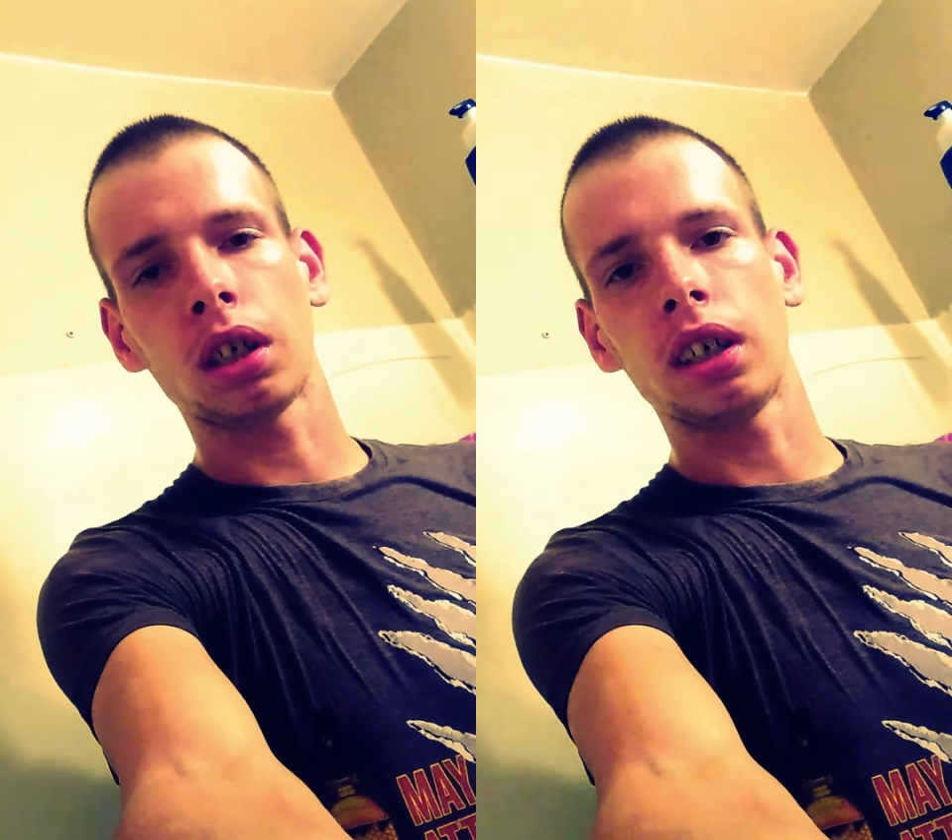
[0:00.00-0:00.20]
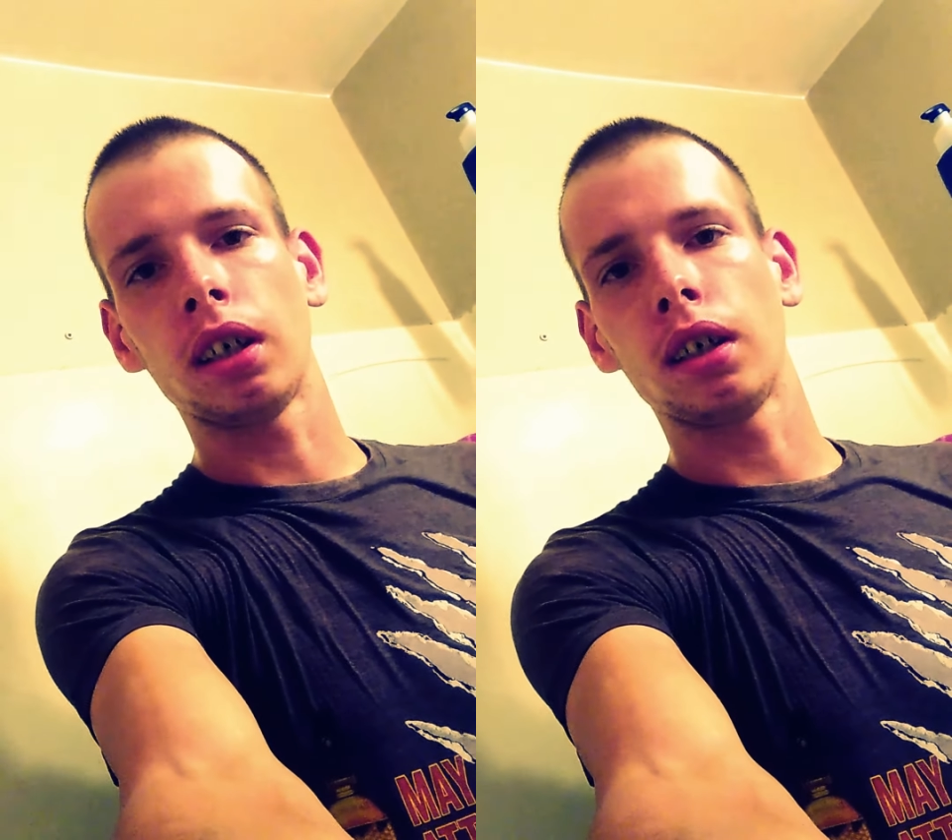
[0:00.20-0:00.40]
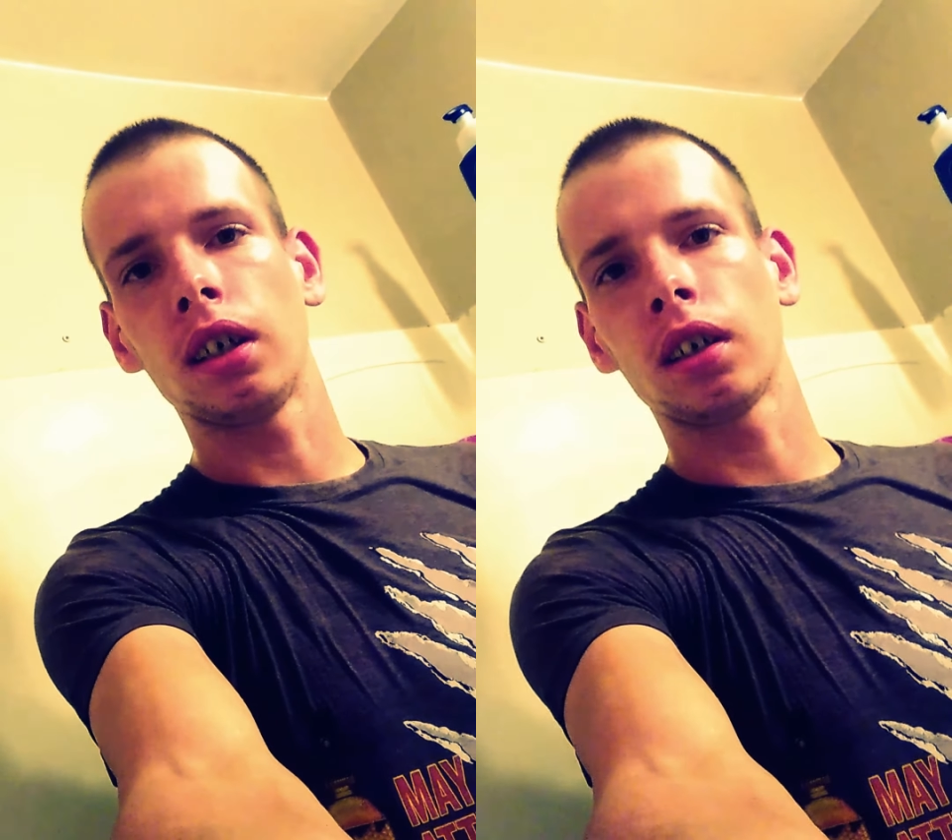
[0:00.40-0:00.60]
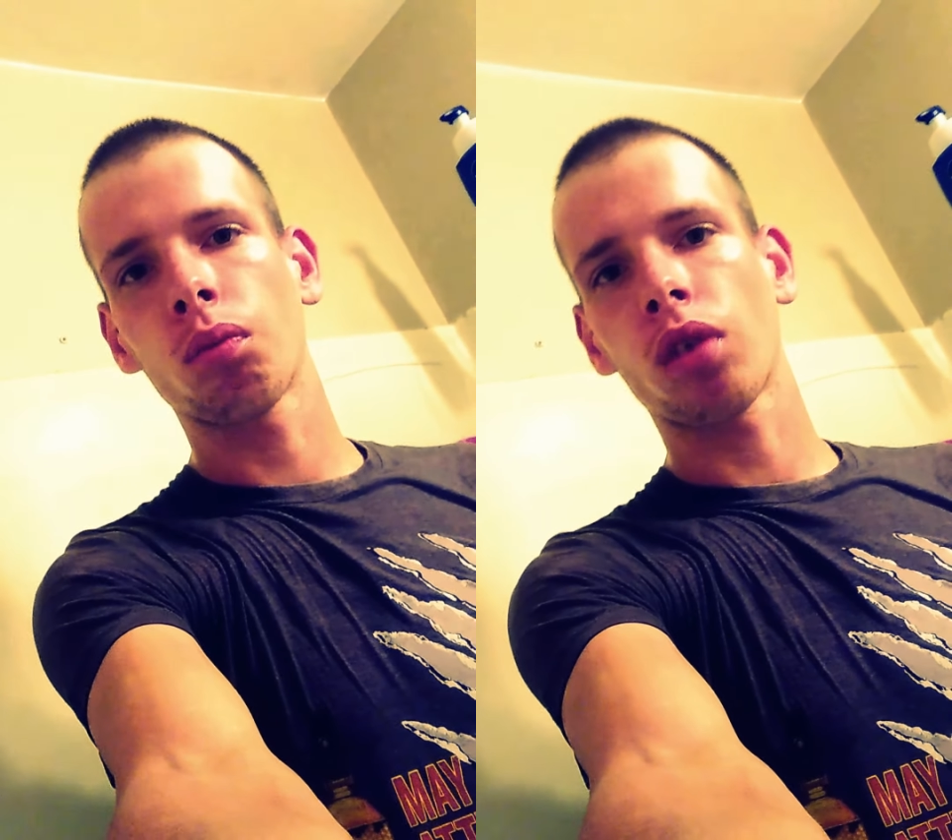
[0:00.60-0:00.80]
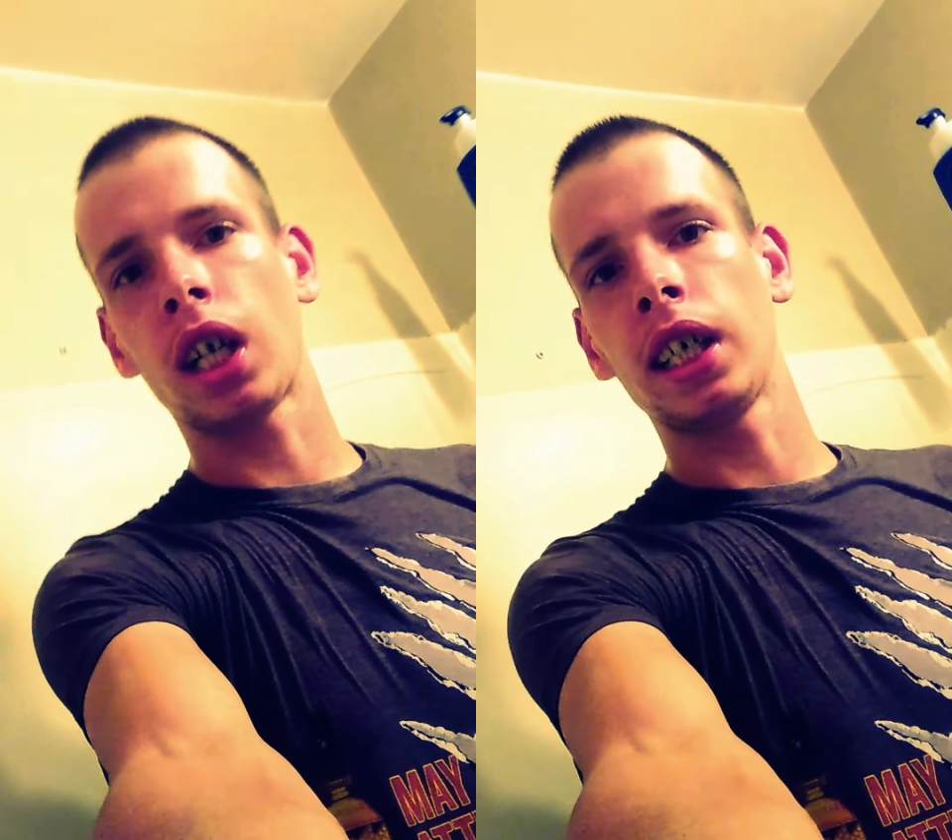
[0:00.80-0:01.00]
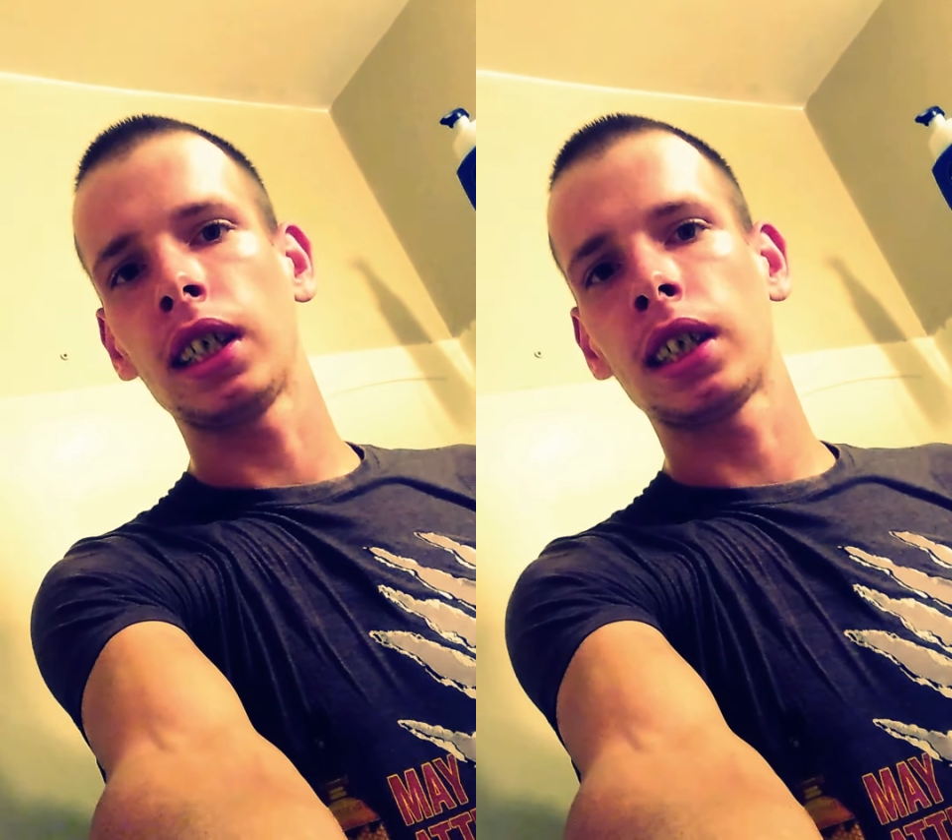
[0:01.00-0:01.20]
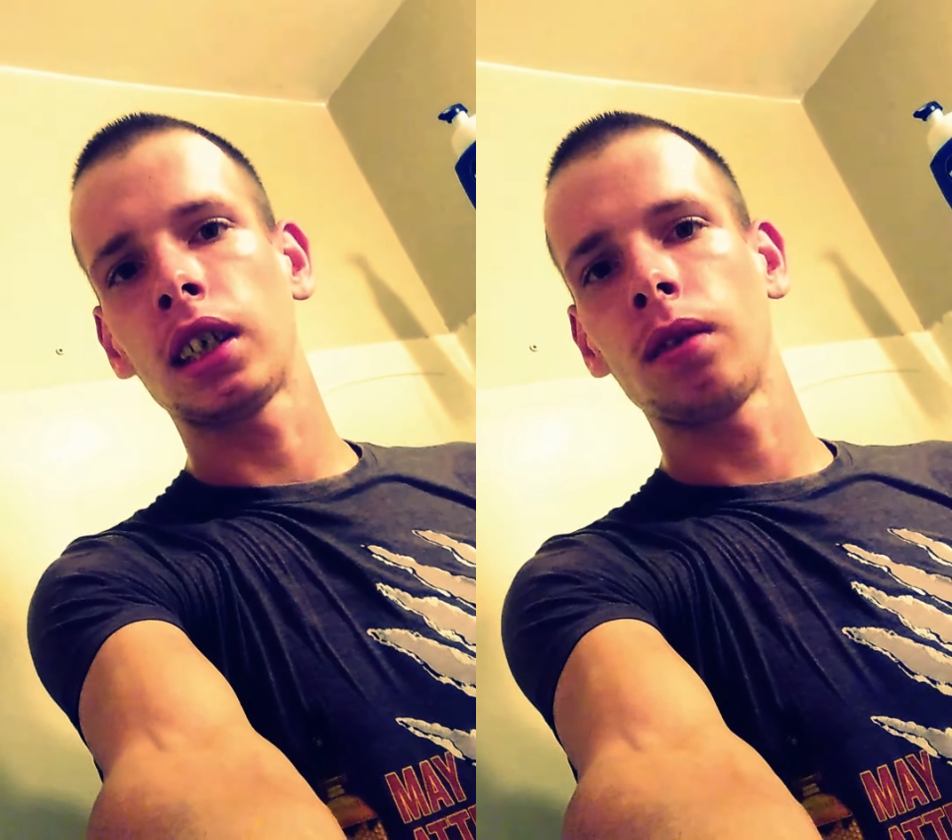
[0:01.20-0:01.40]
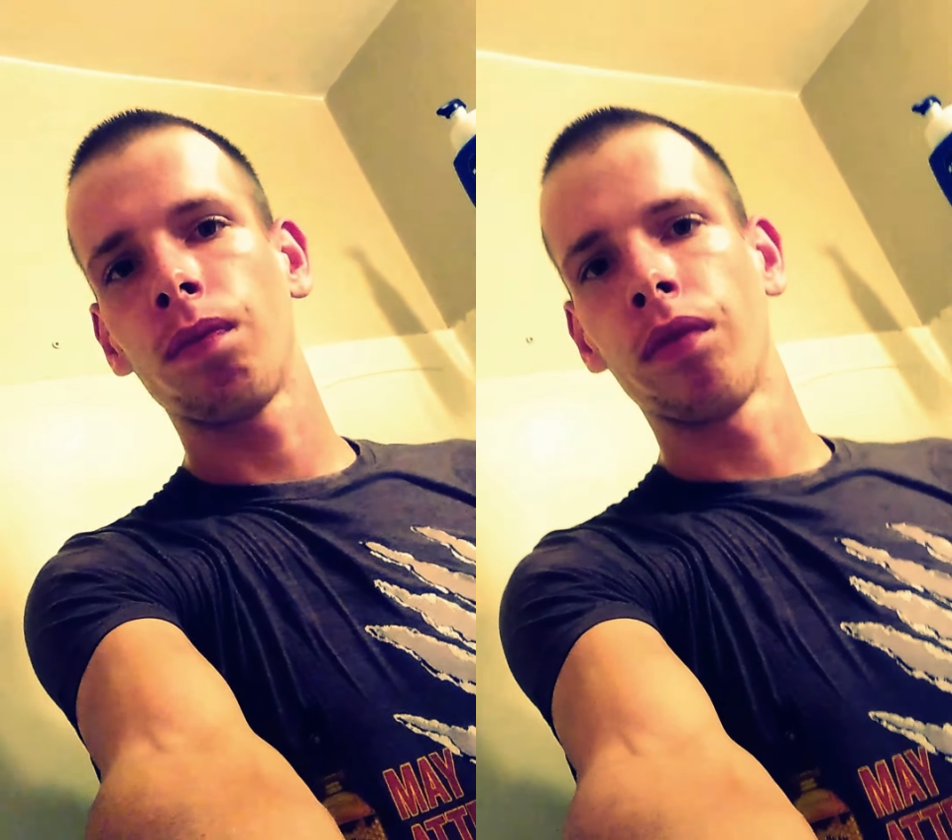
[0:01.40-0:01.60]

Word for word: the ice